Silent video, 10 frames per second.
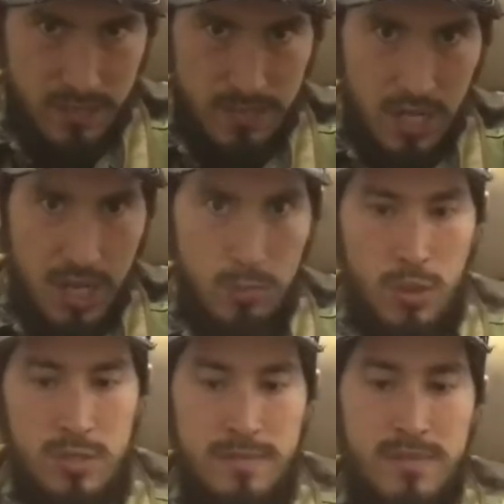
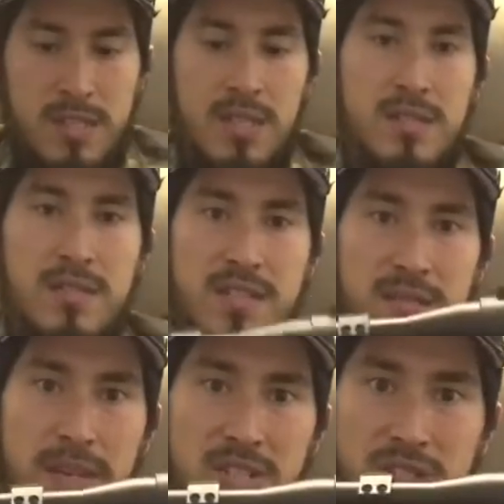Taiwan Guns, as
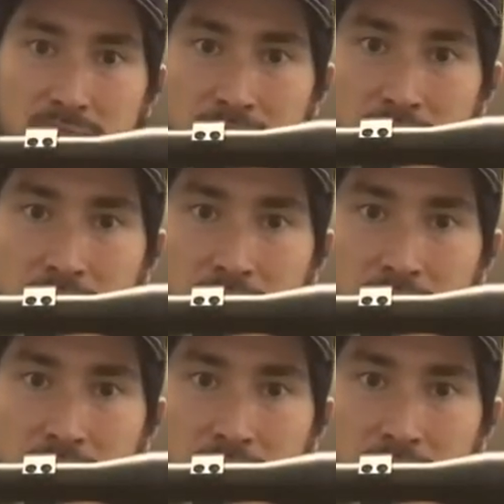mentioned,